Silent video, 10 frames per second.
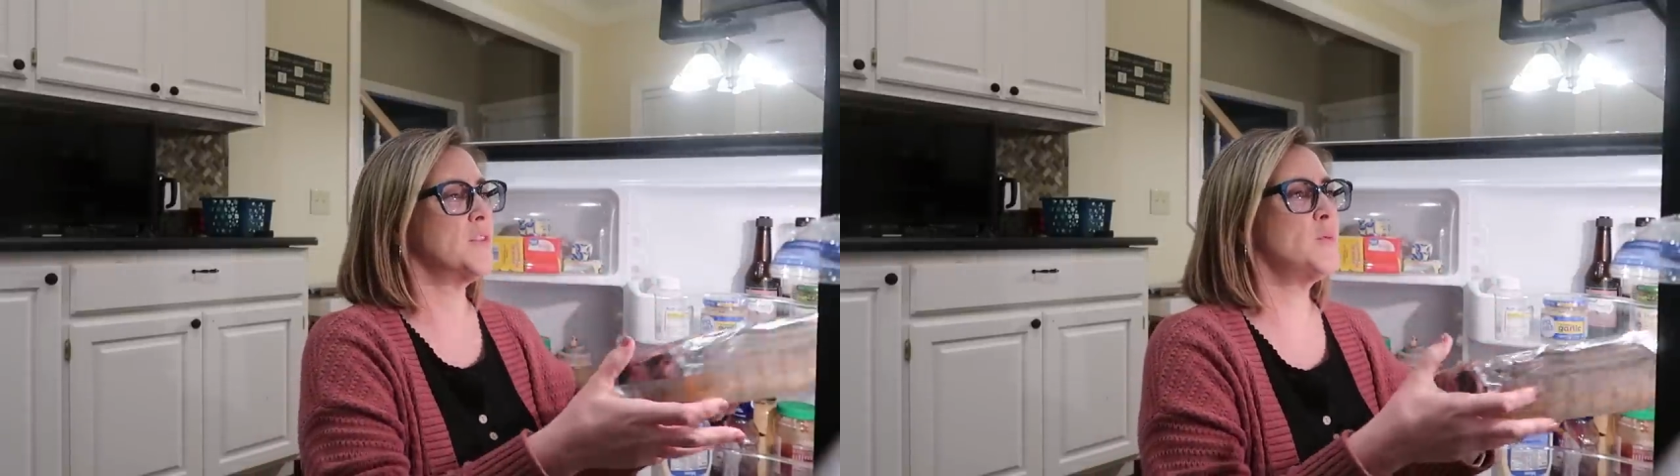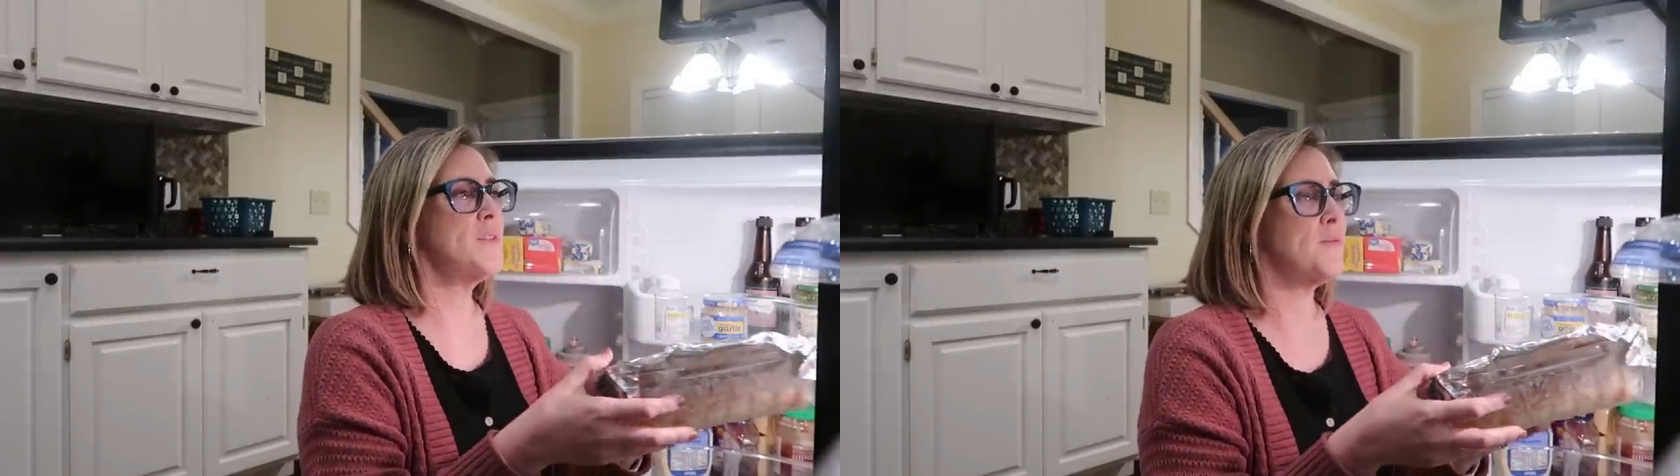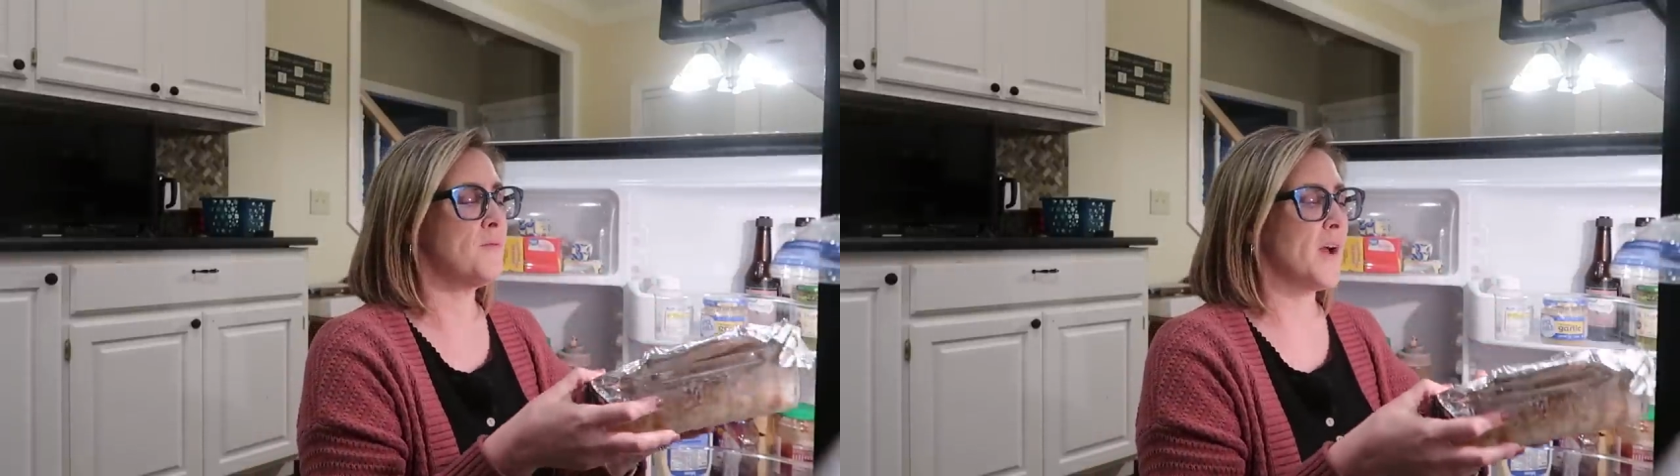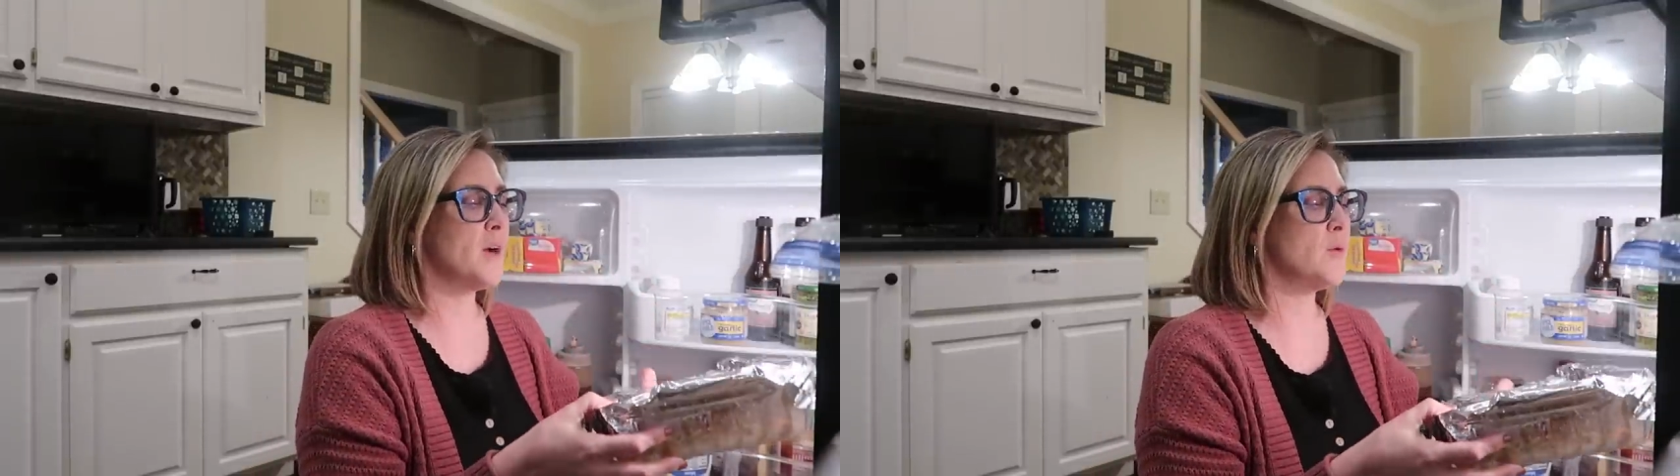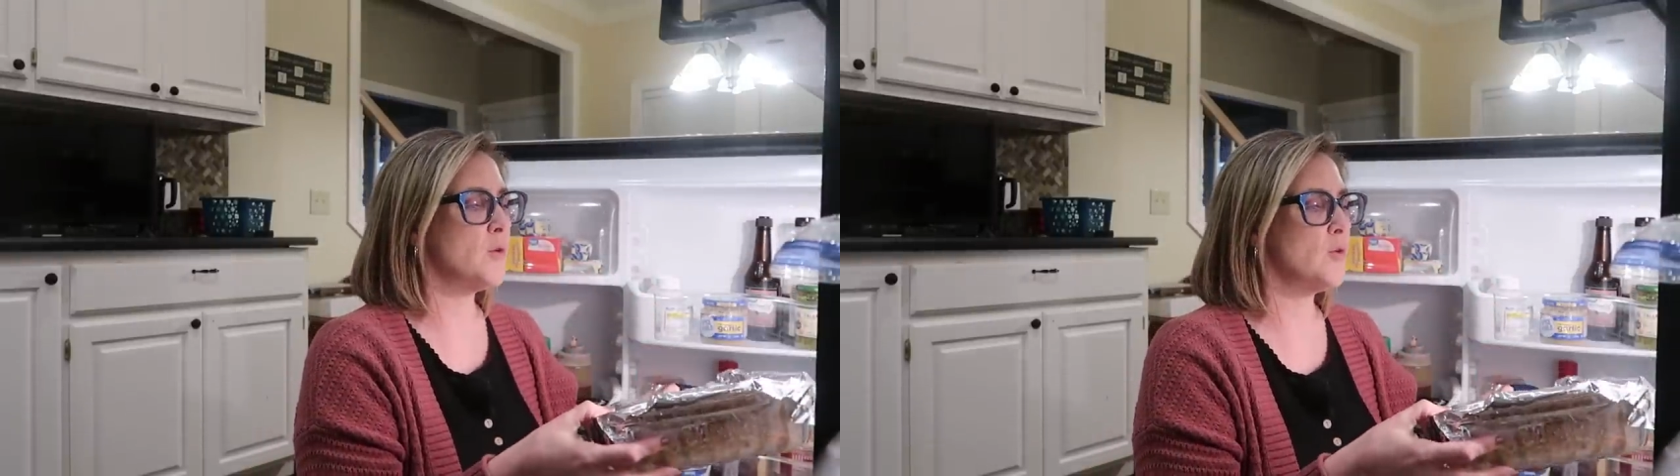This was a
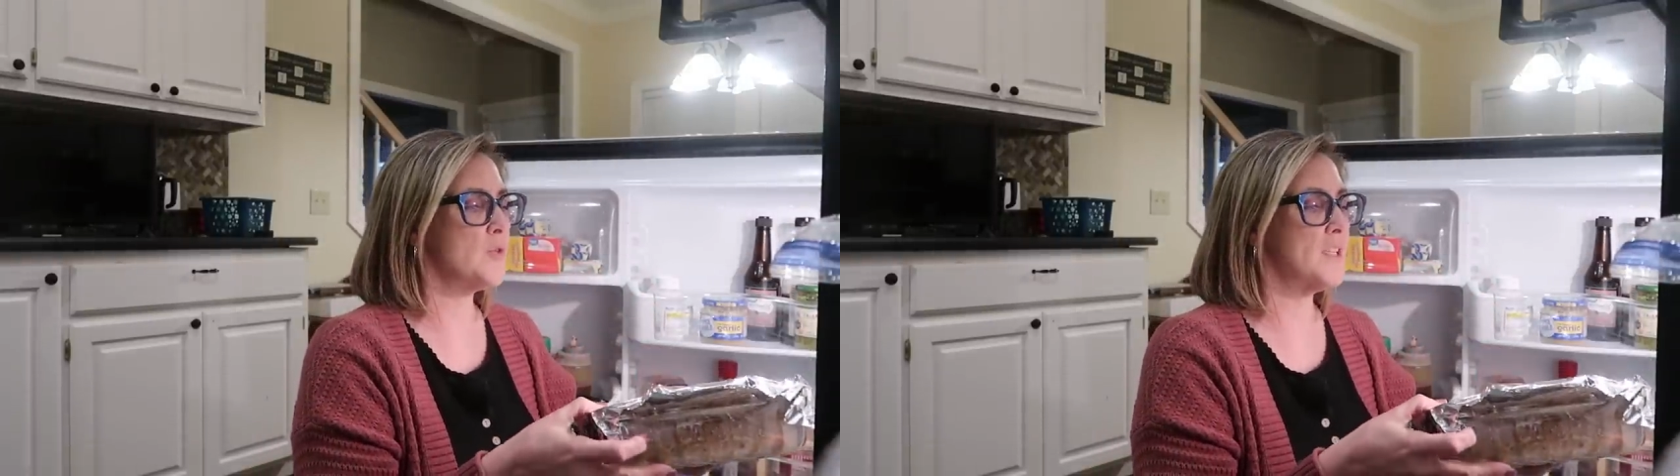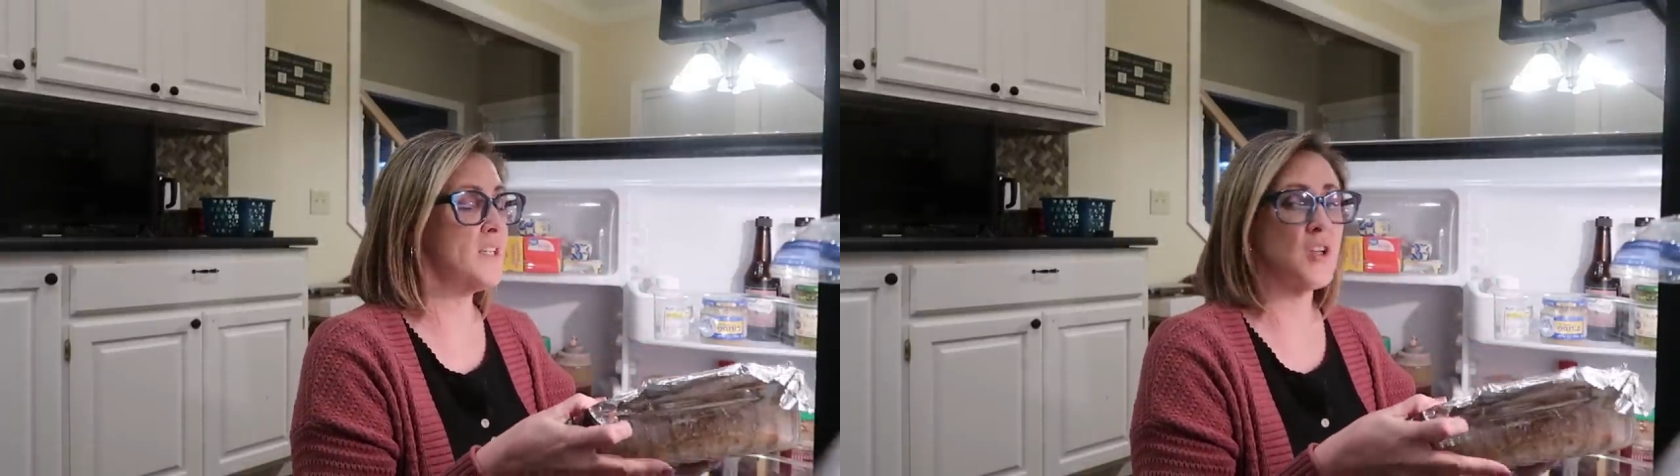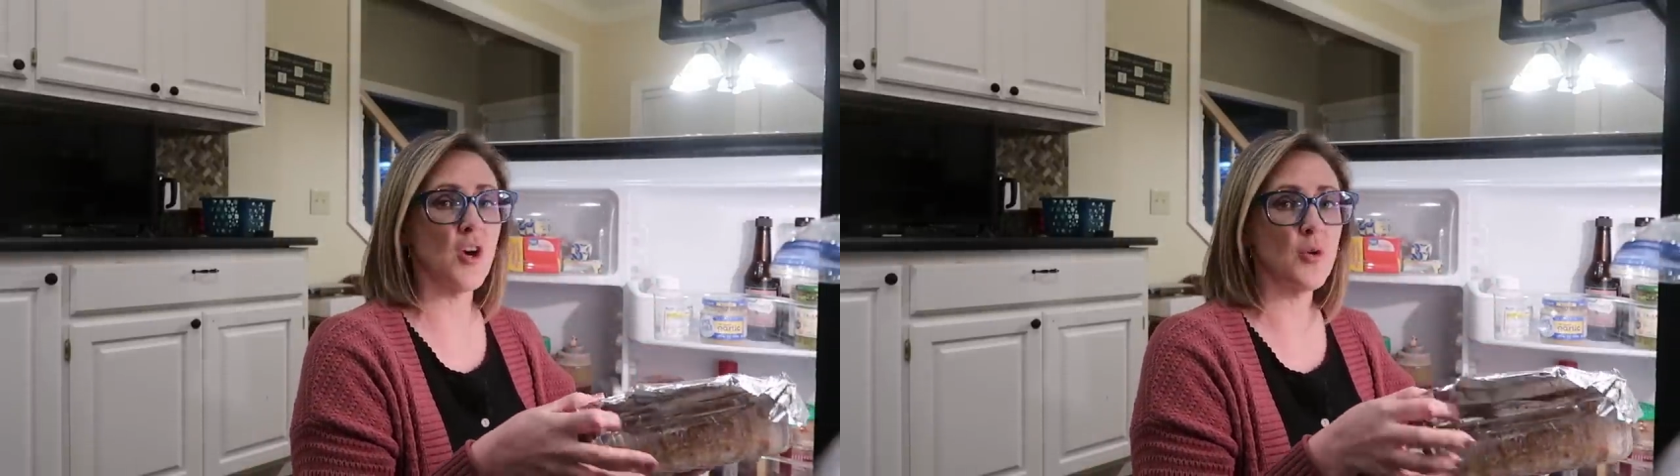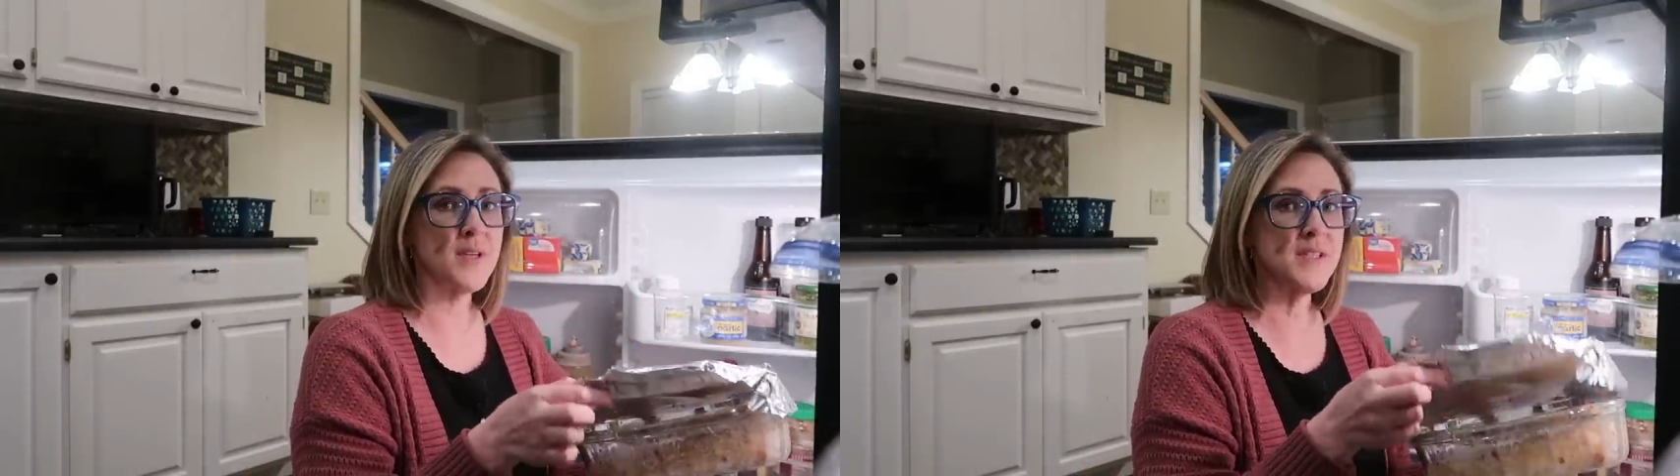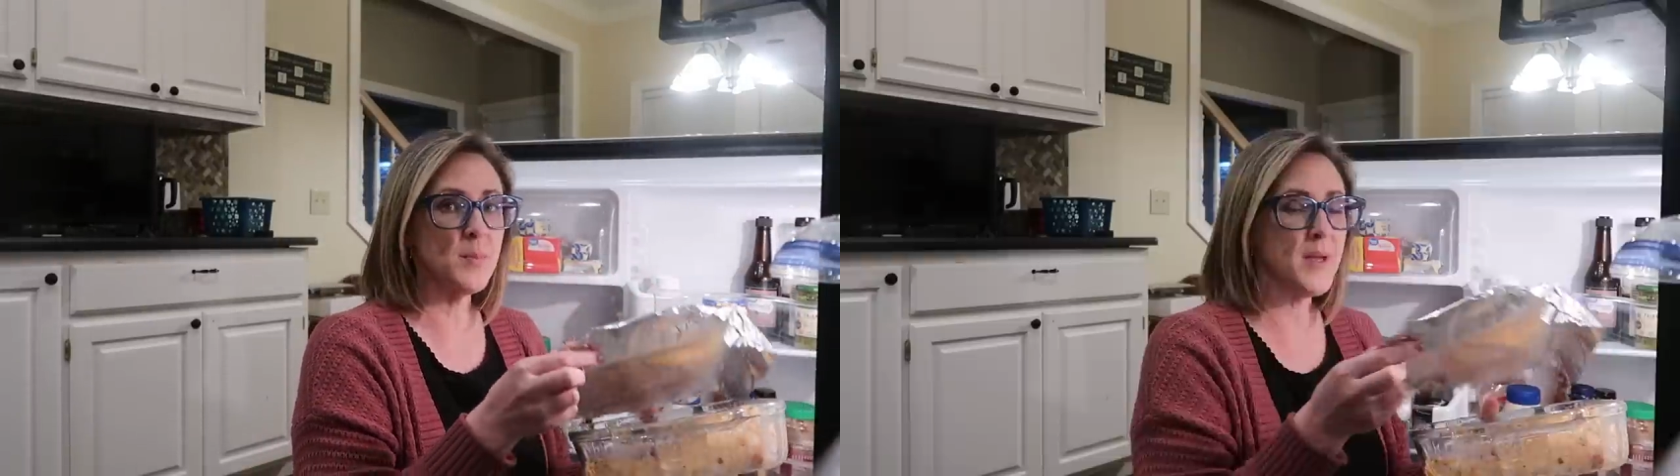viral TikTok
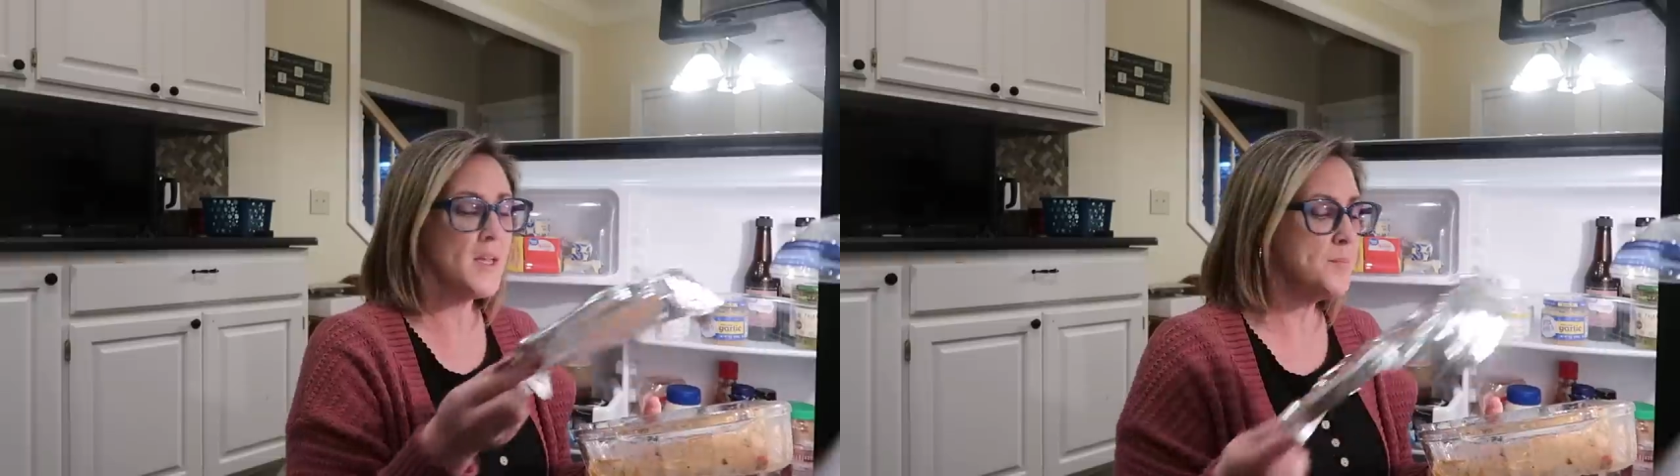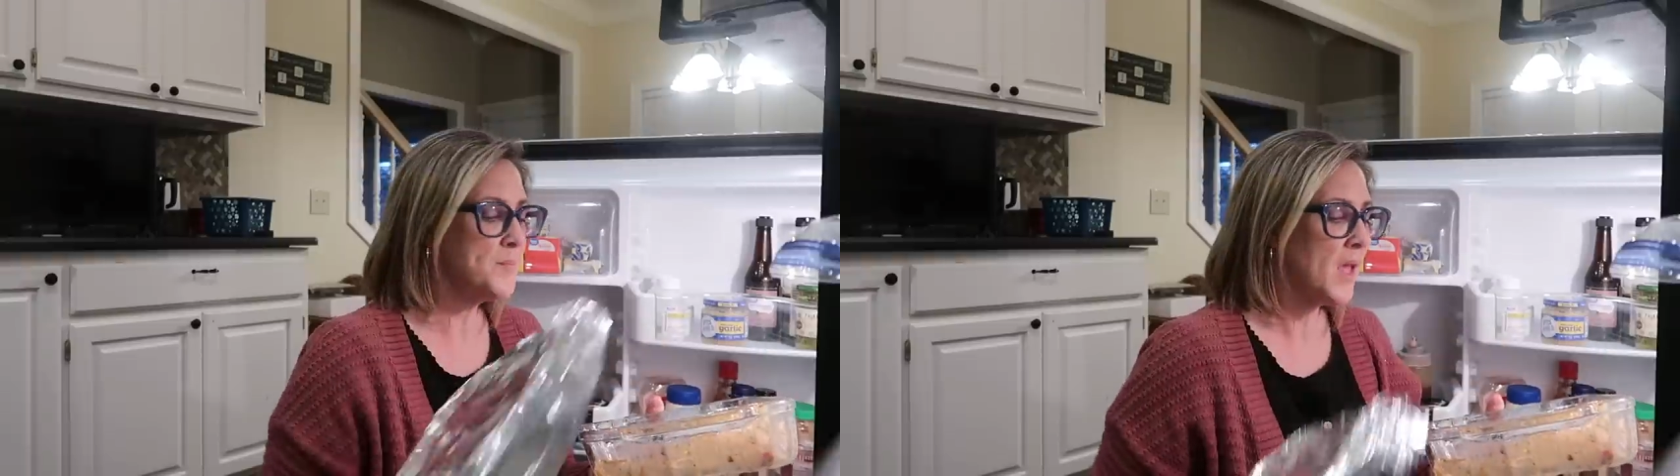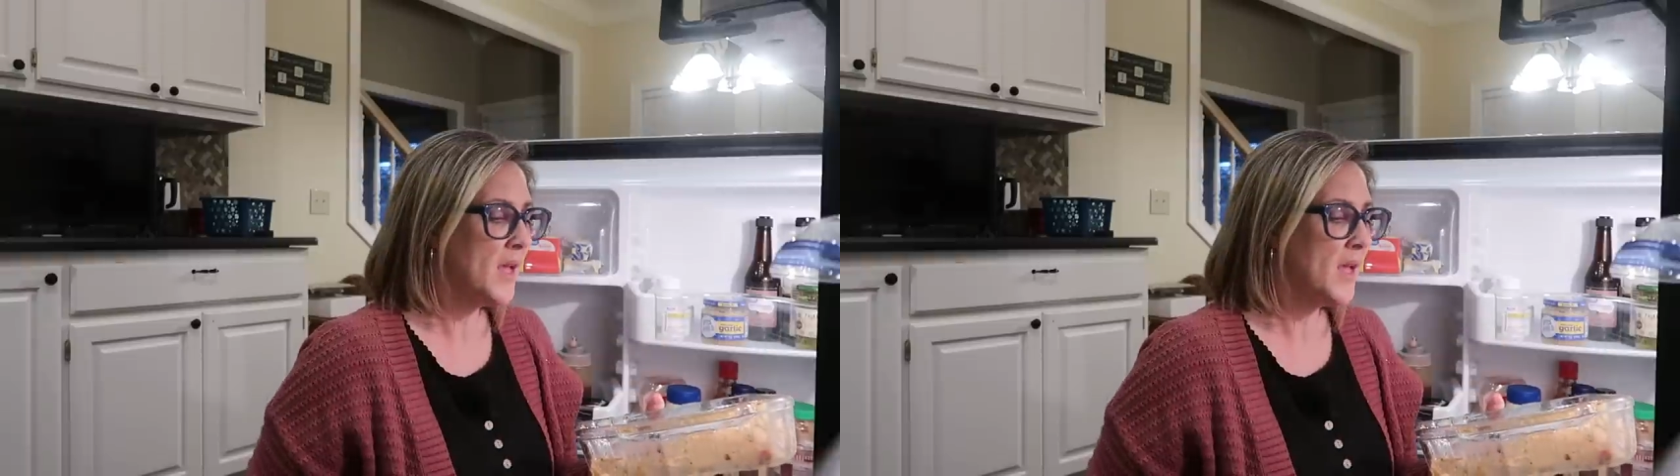recipe.